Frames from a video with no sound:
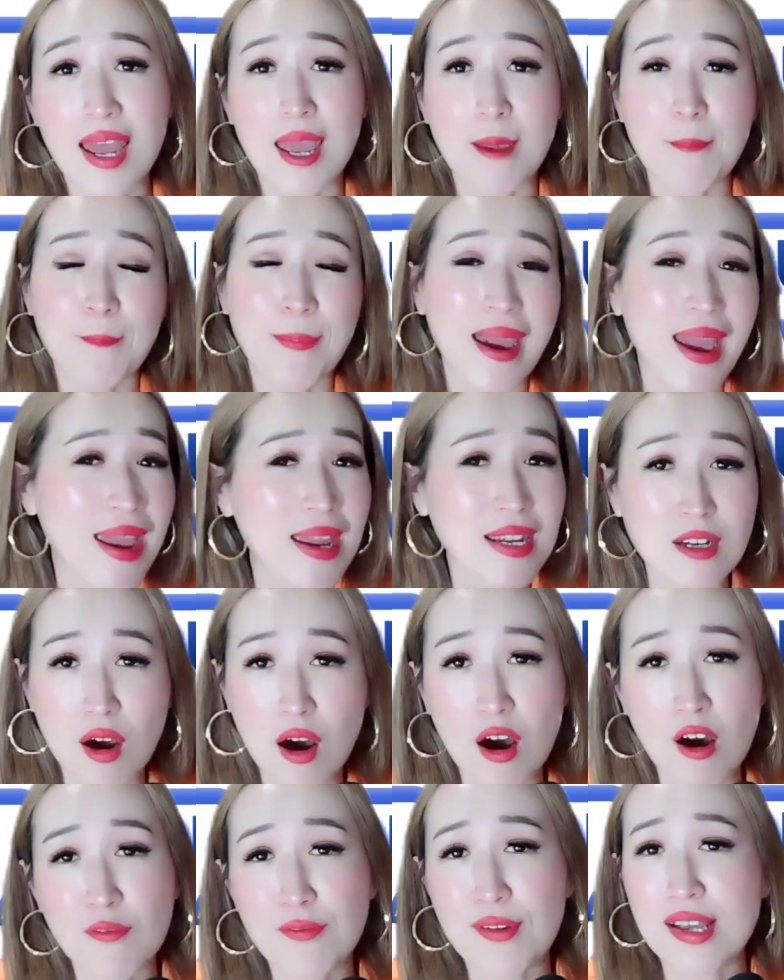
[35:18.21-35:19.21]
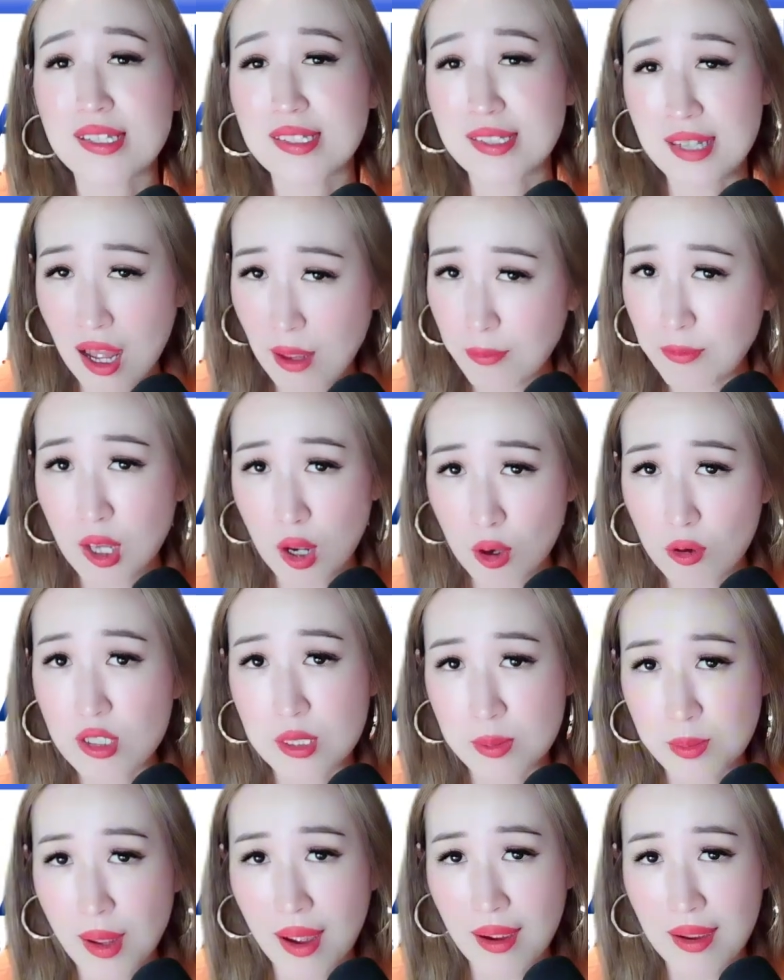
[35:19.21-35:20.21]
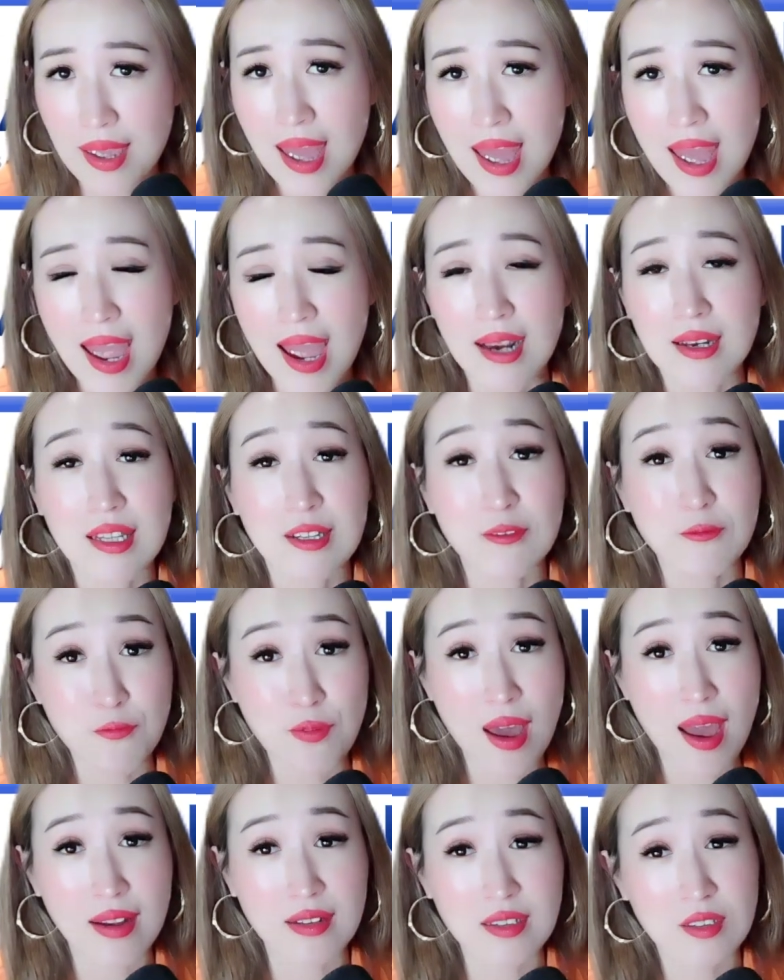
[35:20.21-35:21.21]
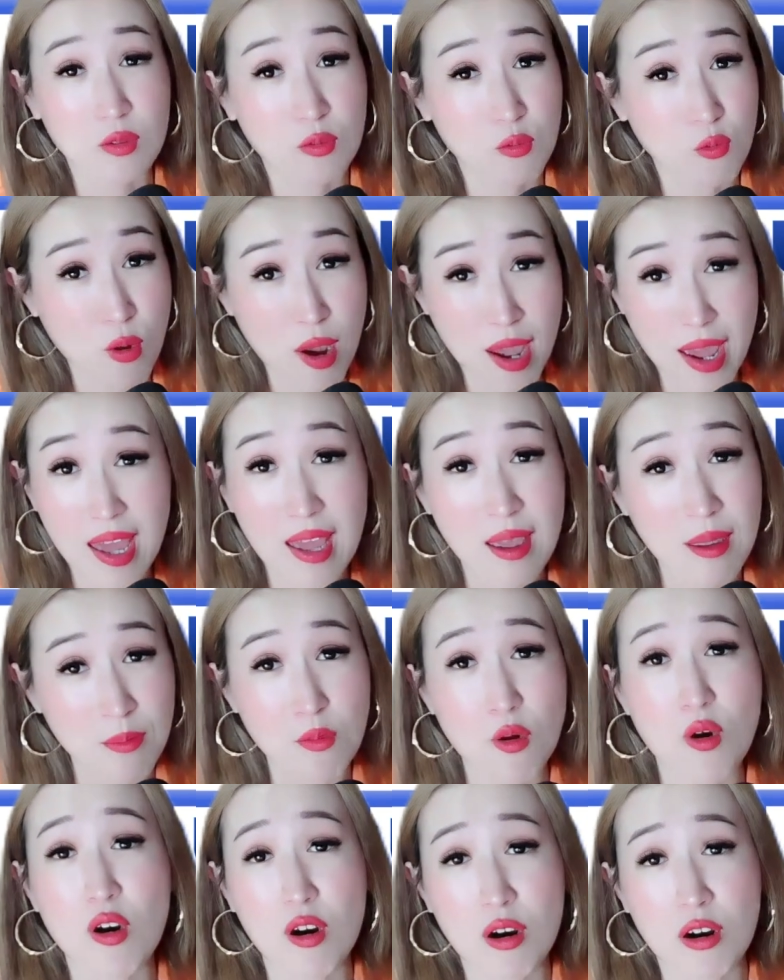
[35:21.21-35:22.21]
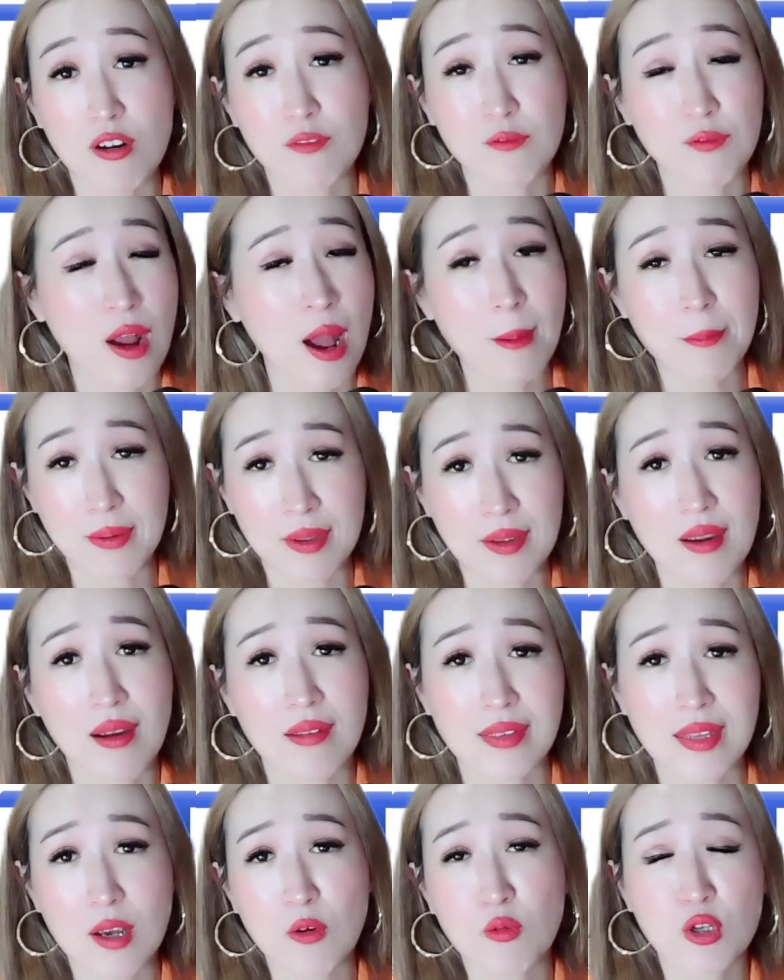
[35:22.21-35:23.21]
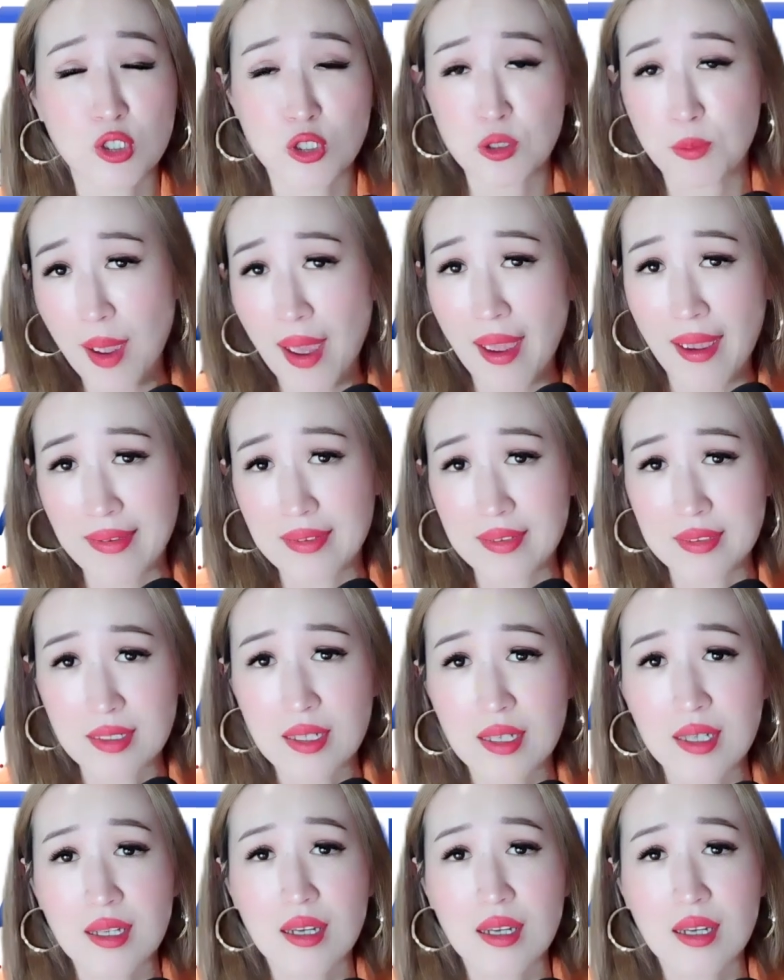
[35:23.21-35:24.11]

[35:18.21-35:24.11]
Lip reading: it paid off as time goes by, and in fact way more far beyond than what you paid,